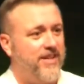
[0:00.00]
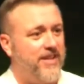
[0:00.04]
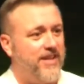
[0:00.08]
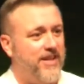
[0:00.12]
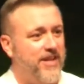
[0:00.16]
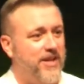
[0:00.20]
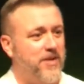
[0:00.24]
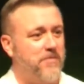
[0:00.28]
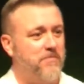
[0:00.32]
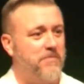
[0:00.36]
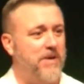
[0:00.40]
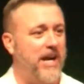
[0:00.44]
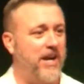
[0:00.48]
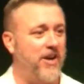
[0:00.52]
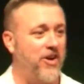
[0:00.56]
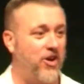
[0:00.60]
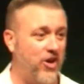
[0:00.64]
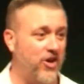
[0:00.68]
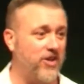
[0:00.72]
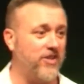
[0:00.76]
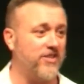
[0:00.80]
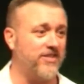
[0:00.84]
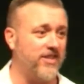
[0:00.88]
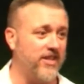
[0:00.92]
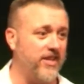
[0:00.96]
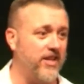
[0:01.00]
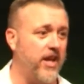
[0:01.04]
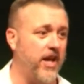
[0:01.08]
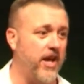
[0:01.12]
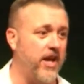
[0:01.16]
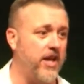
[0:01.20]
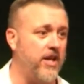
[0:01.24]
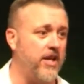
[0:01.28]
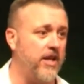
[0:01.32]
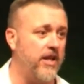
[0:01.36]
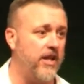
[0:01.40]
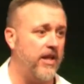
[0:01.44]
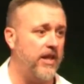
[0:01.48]
Hear my heart
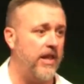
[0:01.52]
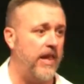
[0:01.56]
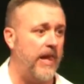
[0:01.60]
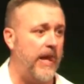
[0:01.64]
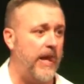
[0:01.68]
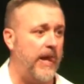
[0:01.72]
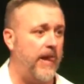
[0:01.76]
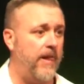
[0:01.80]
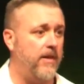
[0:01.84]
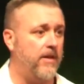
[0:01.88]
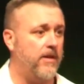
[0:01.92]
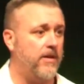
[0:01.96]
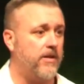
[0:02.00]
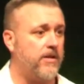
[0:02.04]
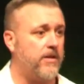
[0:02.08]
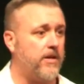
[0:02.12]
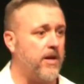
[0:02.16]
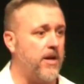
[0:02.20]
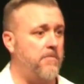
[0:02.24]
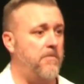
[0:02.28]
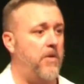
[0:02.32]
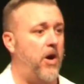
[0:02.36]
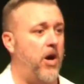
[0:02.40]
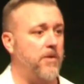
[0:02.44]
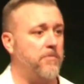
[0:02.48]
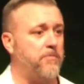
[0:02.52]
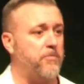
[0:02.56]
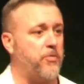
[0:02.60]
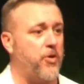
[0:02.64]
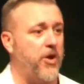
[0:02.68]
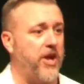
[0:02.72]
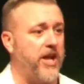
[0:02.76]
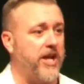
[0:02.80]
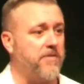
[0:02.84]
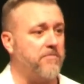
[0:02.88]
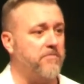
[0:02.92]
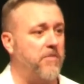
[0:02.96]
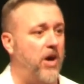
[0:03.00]
today. Come on,
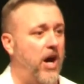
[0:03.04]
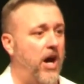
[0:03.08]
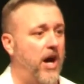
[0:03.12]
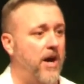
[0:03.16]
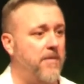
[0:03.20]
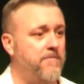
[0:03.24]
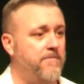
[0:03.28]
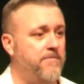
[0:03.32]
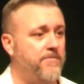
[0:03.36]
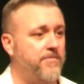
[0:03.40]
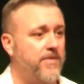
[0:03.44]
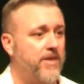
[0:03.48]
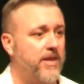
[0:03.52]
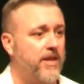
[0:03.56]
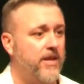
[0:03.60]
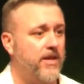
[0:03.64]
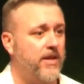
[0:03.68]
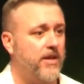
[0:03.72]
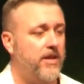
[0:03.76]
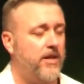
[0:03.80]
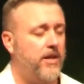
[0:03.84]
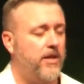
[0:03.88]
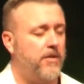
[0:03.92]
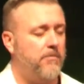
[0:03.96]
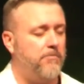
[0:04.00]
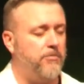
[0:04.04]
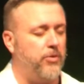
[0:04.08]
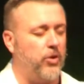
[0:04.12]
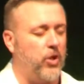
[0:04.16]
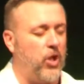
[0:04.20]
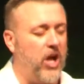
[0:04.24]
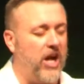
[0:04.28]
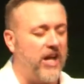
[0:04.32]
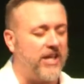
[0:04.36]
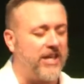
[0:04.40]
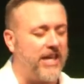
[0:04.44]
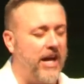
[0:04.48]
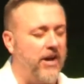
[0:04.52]
praying mom.
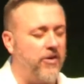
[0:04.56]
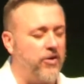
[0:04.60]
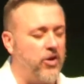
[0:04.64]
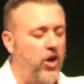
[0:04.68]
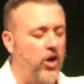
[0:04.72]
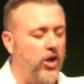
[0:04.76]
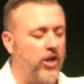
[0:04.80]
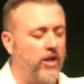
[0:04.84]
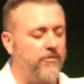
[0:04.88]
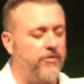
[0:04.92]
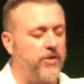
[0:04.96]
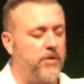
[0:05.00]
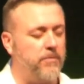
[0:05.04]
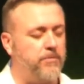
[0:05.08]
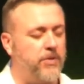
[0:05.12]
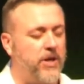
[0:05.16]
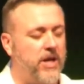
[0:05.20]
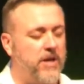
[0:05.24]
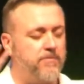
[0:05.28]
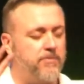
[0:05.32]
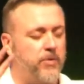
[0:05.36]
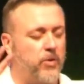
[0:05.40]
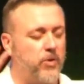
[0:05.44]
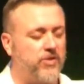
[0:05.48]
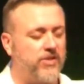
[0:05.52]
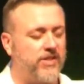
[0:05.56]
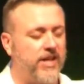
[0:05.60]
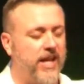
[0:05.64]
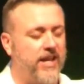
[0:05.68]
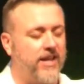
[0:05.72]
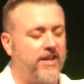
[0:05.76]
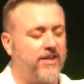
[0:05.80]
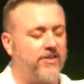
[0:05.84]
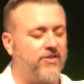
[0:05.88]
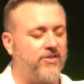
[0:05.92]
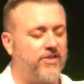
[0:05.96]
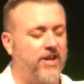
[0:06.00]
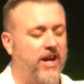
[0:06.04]
Block out all of the people saying
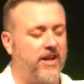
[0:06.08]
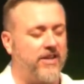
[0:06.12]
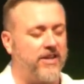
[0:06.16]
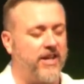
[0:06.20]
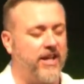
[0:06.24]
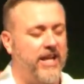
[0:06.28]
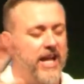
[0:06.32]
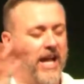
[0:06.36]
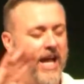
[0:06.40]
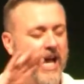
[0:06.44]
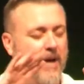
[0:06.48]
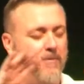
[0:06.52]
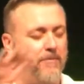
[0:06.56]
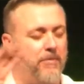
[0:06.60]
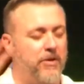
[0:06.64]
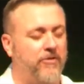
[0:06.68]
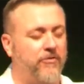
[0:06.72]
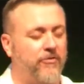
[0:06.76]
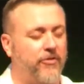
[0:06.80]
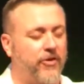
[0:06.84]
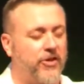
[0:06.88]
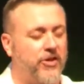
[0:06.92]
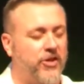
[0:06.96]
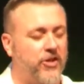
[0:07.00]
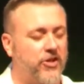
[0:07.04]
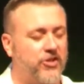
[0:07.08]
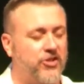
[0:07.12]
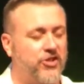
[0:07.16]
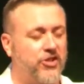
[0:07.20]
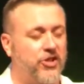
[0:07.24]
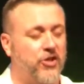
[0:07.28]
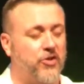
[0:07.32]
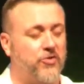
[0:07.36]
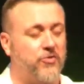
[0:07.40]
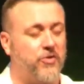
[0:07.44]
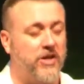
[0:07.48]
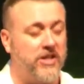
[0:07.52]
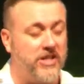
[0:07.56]
it's not going to happen for your
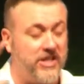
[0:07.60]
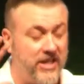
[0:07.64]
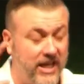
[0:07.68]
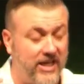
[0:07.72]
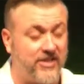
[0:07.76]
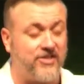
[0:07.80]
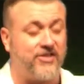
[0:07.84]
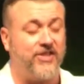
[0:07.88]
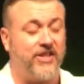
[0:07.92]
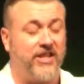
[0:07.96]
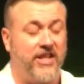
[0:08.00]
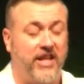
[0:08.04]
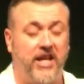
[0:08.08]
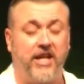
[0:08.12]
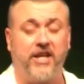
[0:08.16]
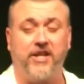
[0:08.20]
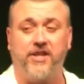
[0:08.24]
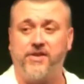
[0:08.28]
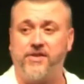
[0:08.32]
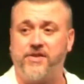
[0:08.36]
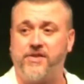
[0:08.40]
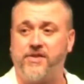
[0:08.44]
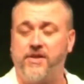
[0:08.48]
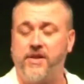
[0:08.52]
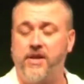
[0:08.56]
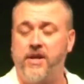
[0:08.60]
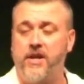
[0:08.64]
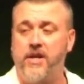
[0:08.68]
children. Yes, it is.